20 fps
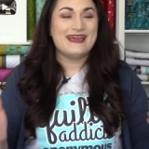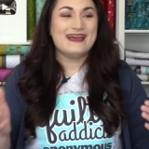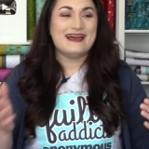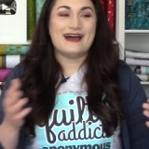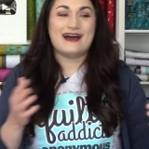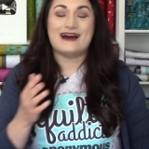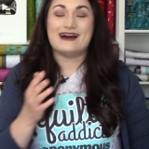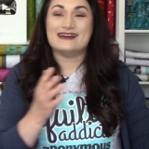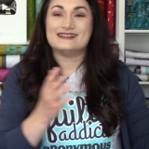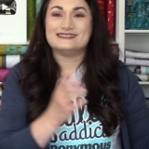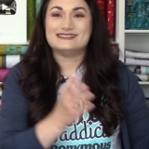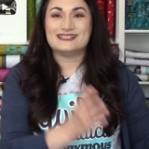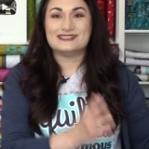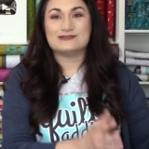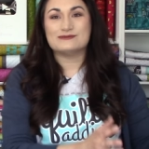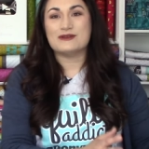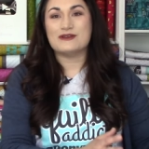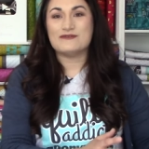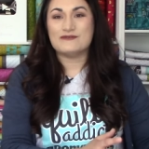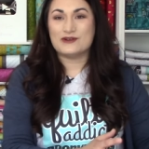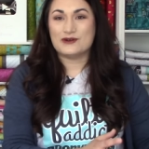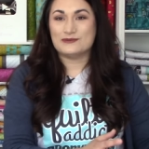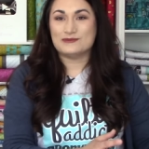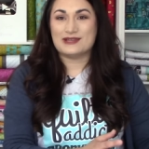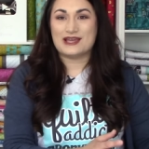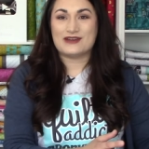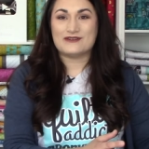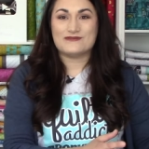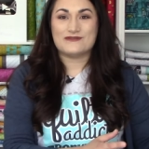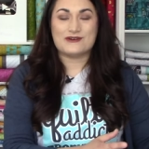uh, since we filmed
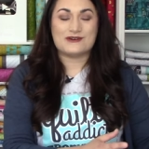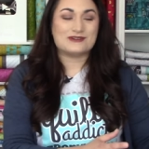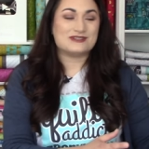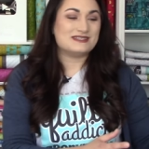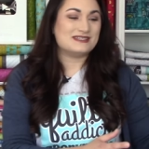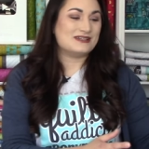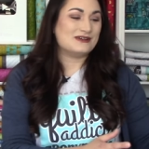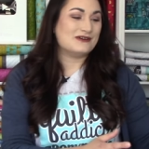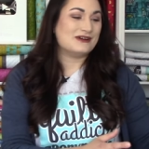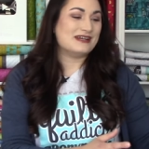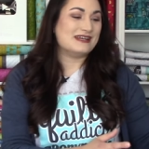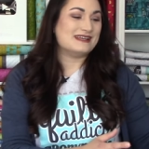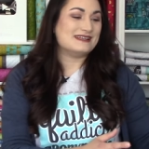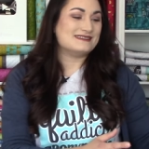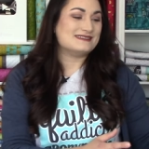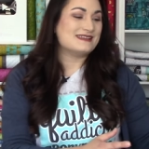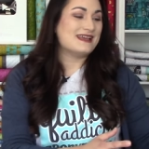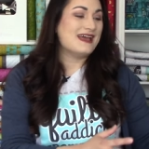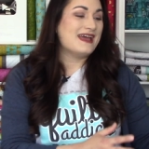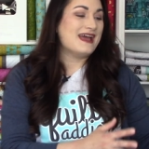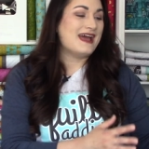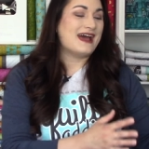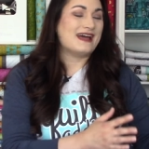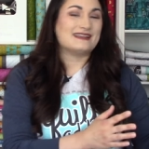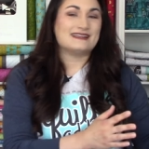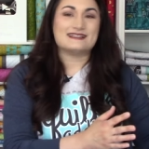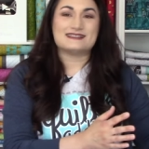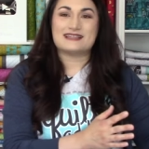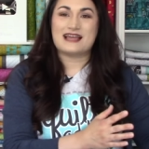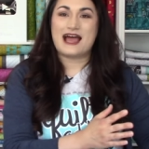that first series.
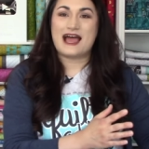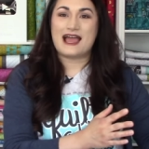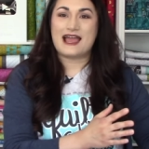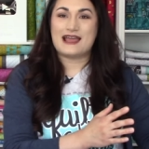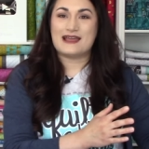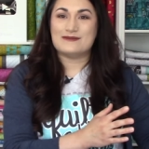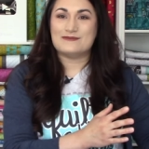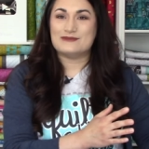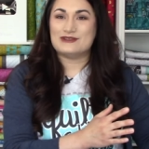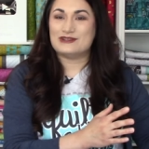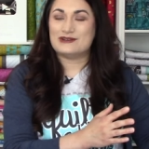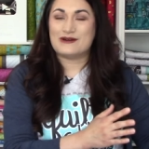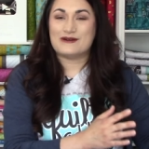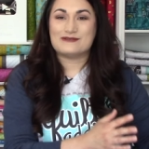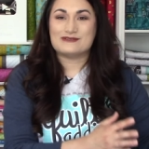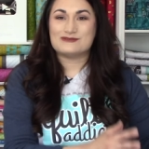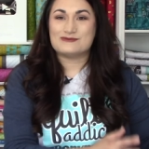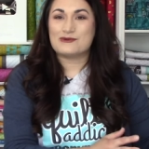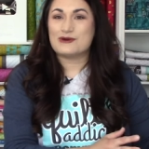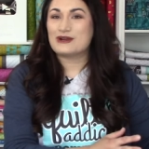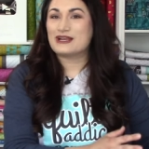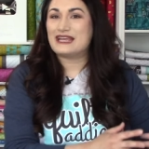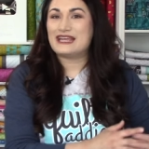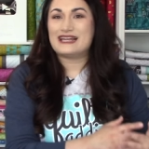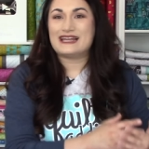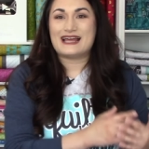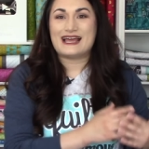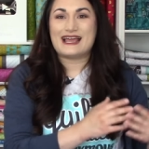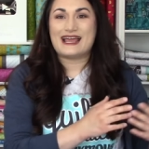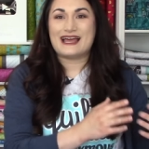At the time, you know, I was
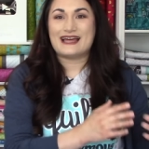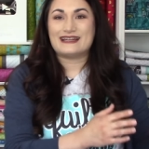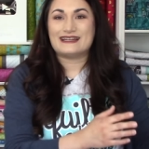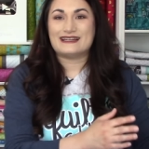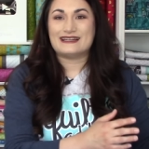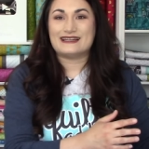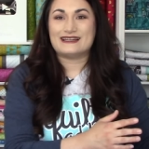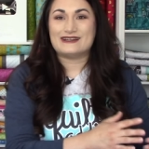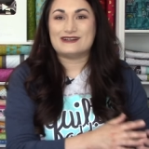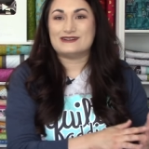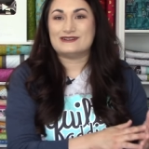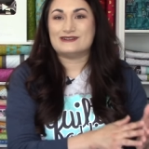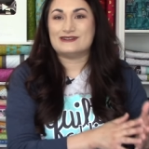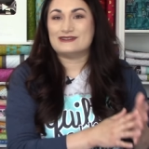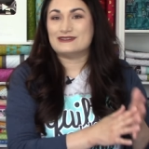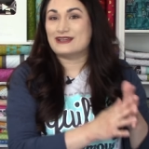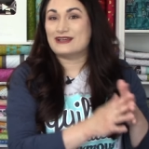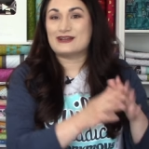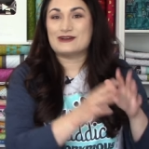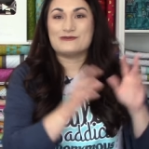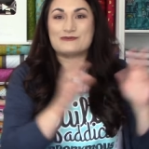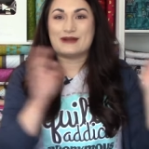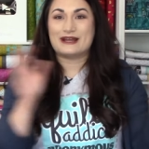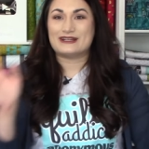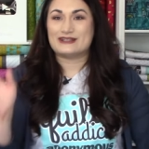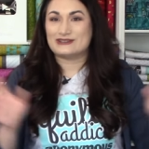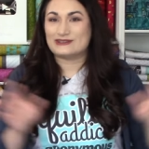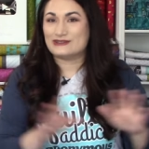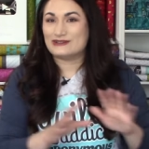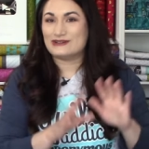working. I hadn't and like a
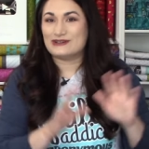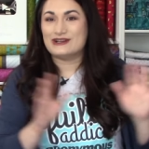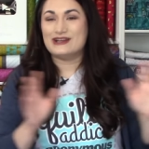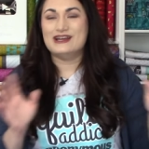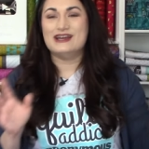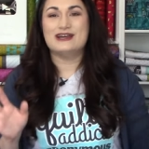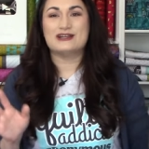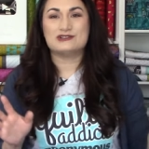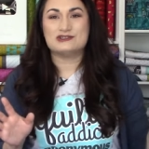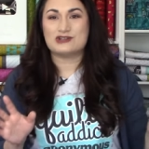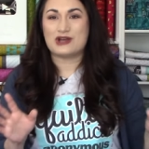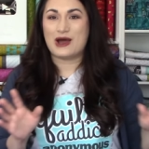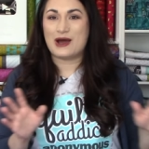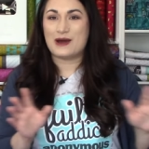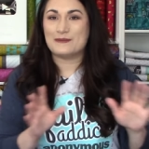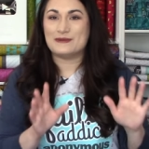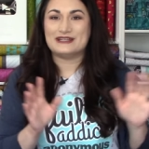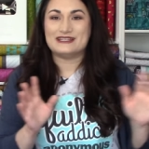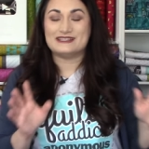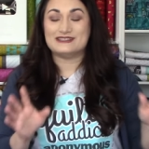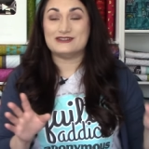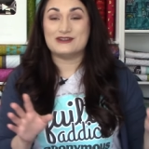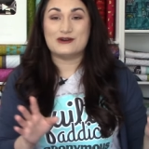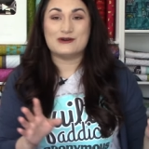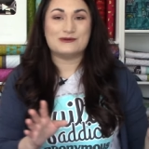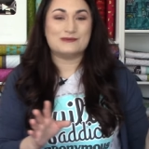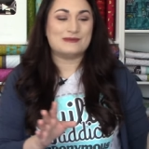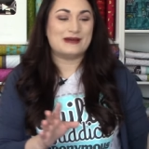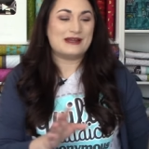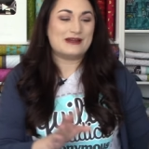regular job. I didn't
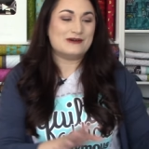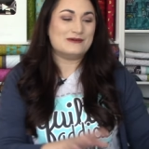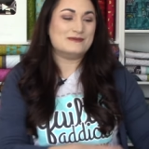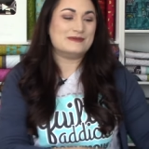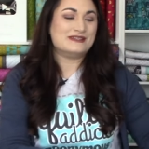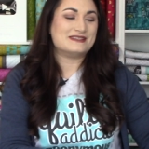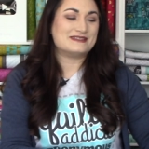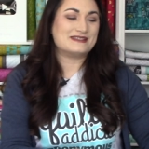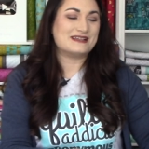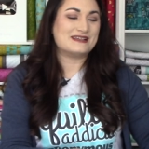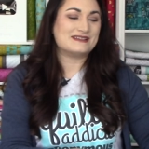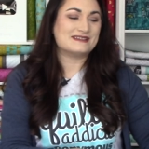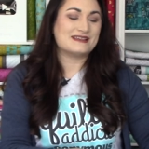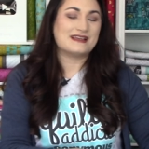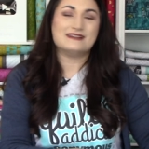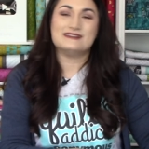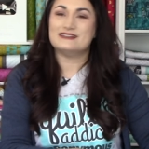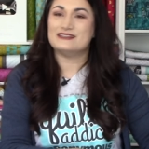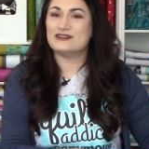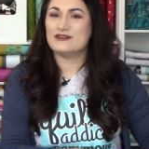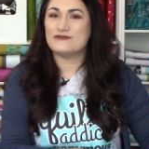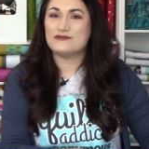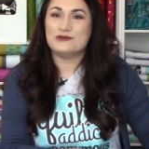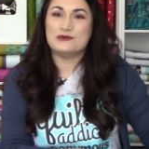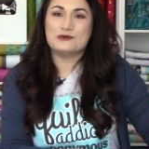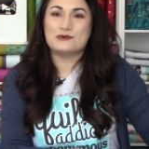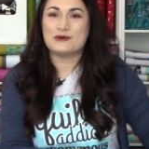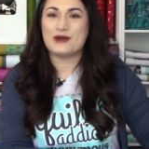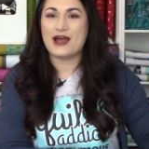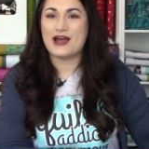own my own business. I did a
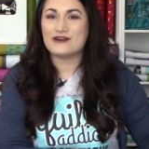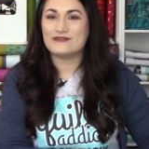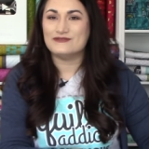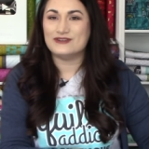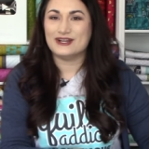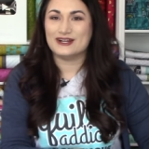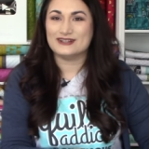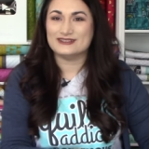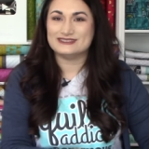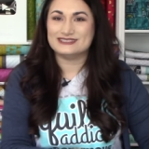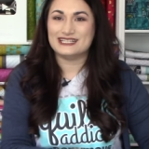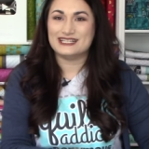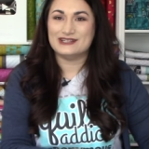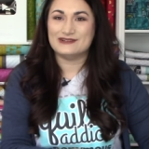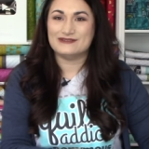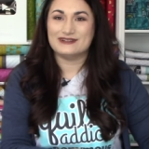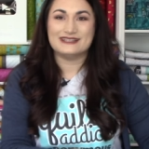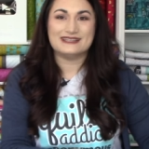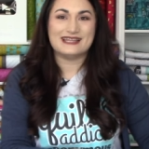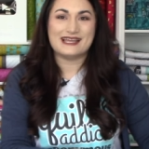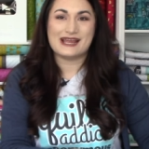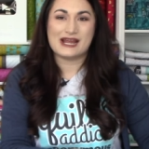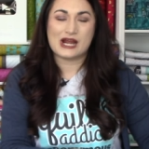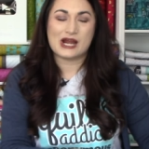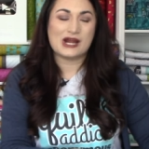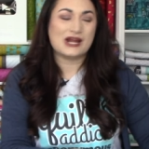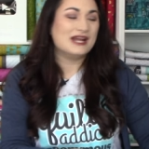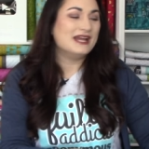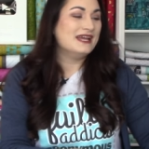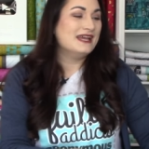few craft fairs here and
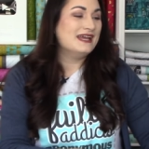there,